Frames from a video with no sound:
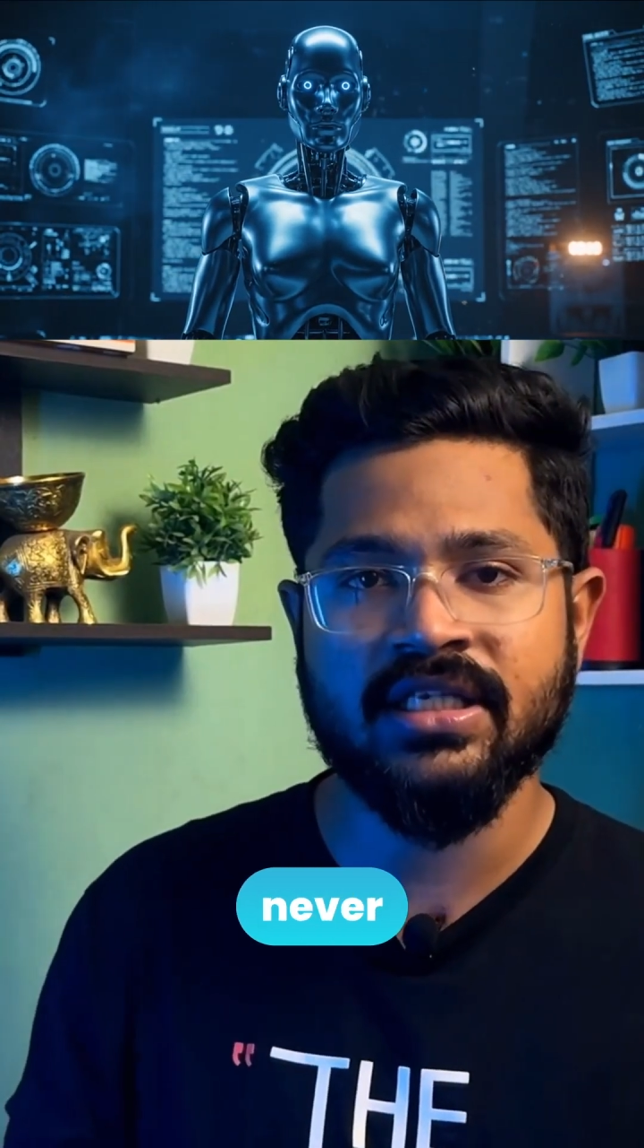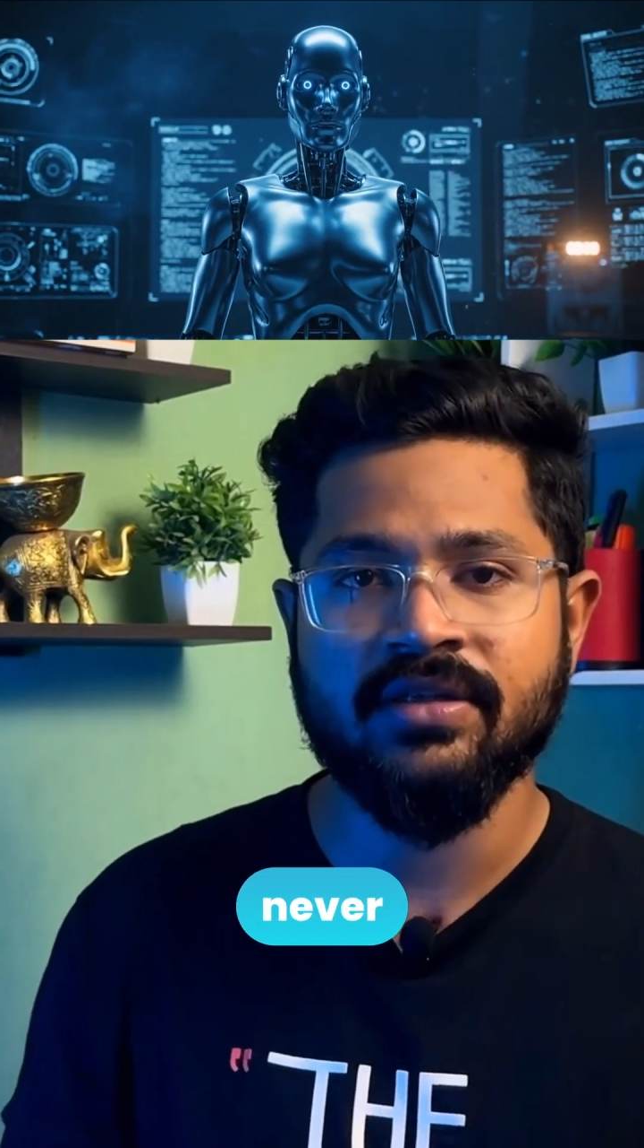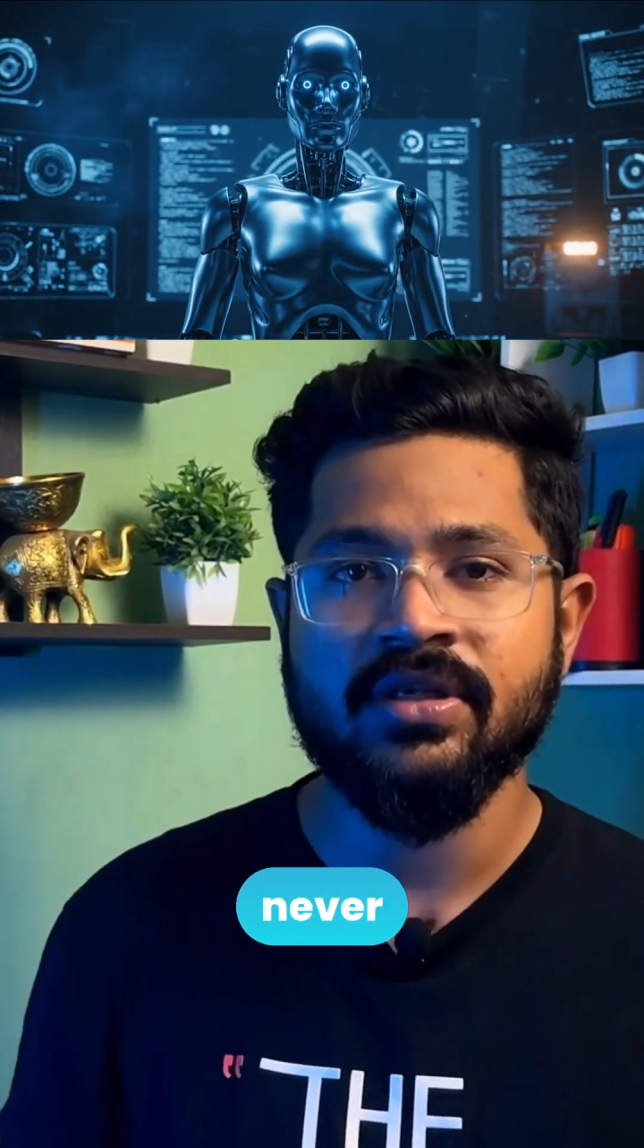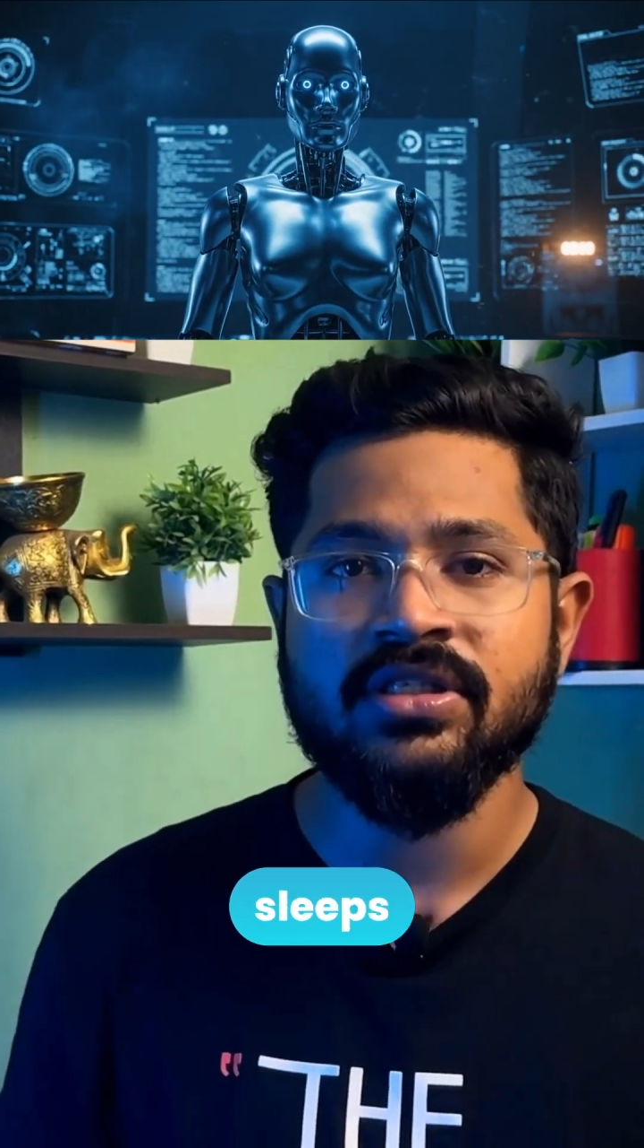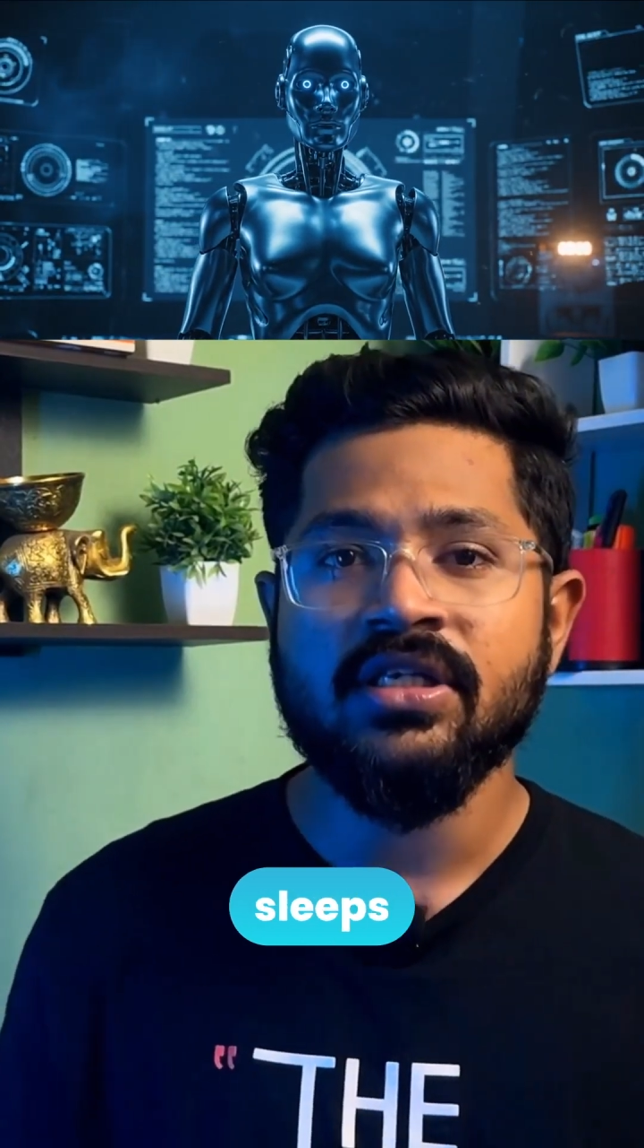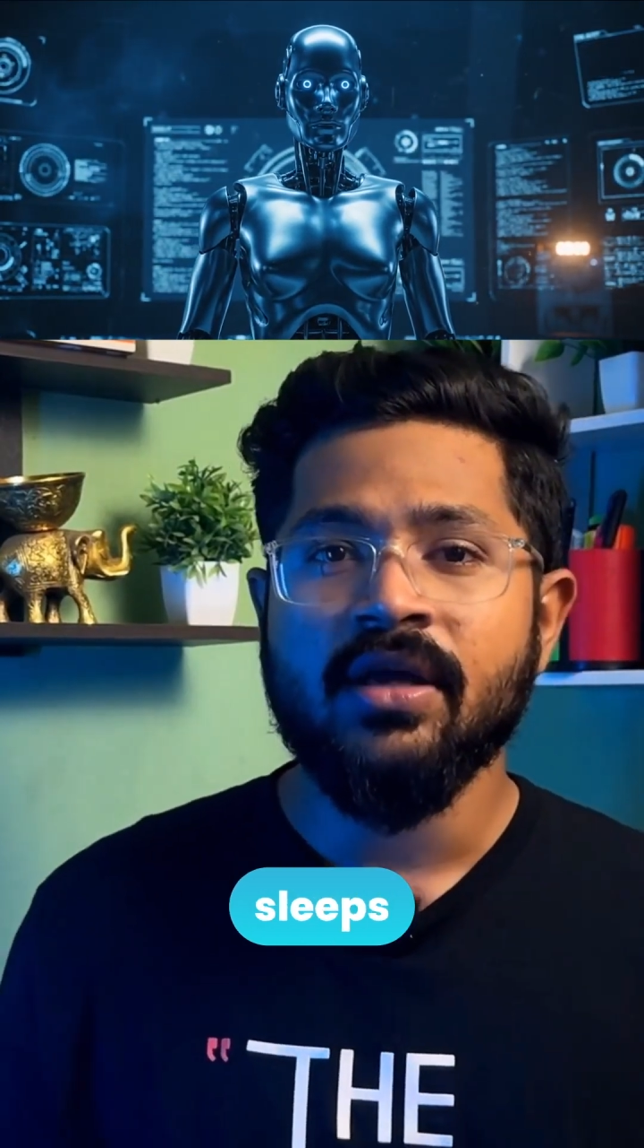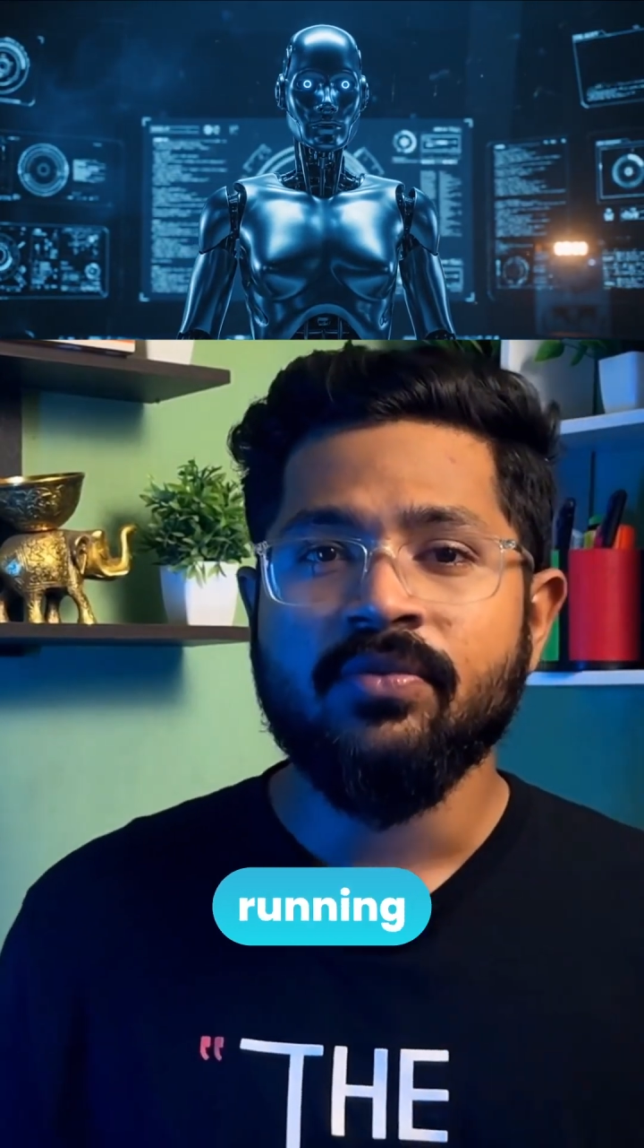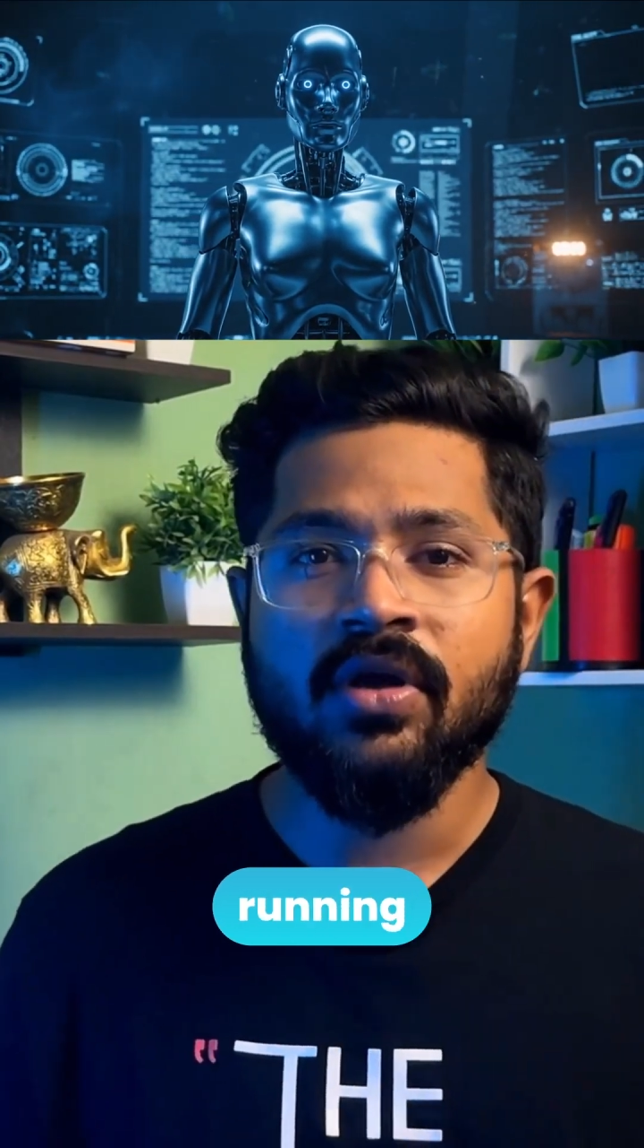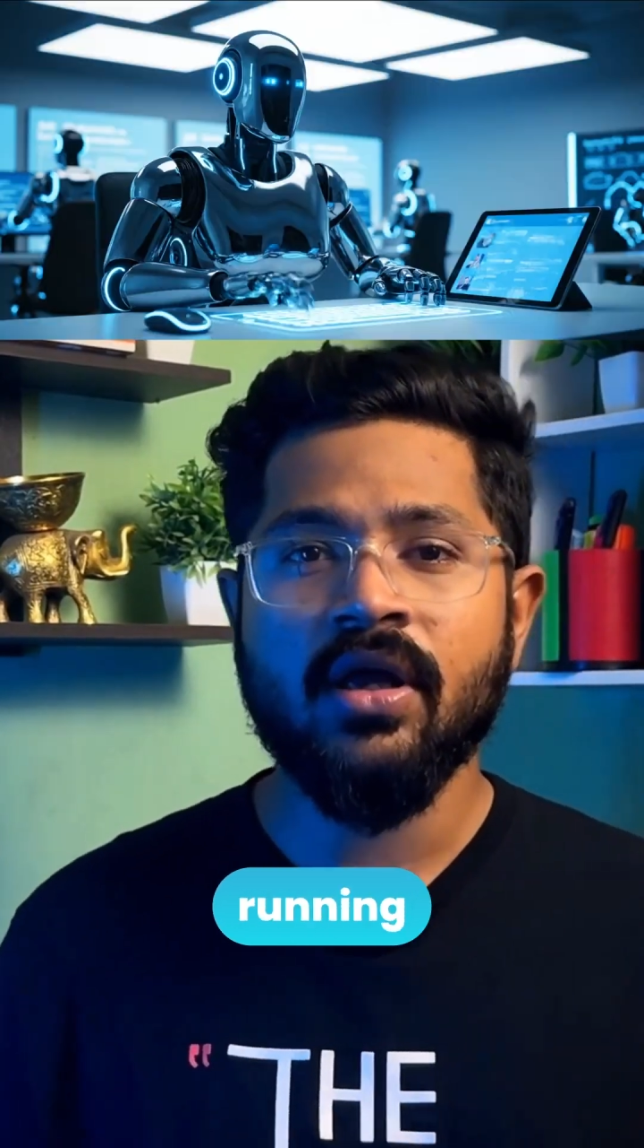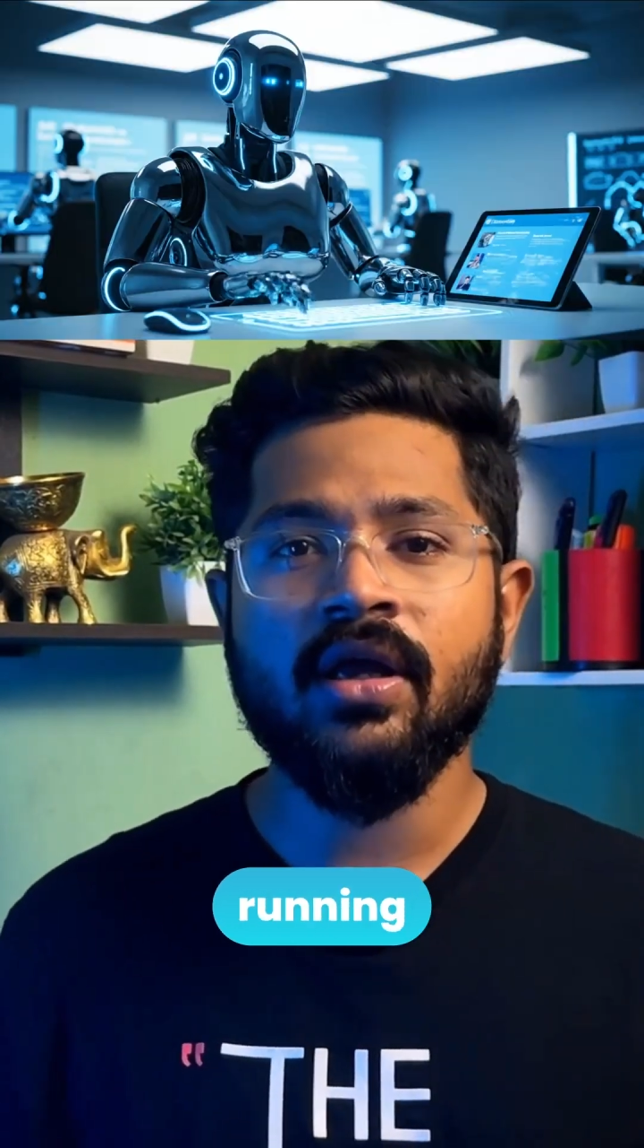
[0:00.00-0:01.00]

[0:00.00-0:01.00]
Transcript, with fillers: never sleeps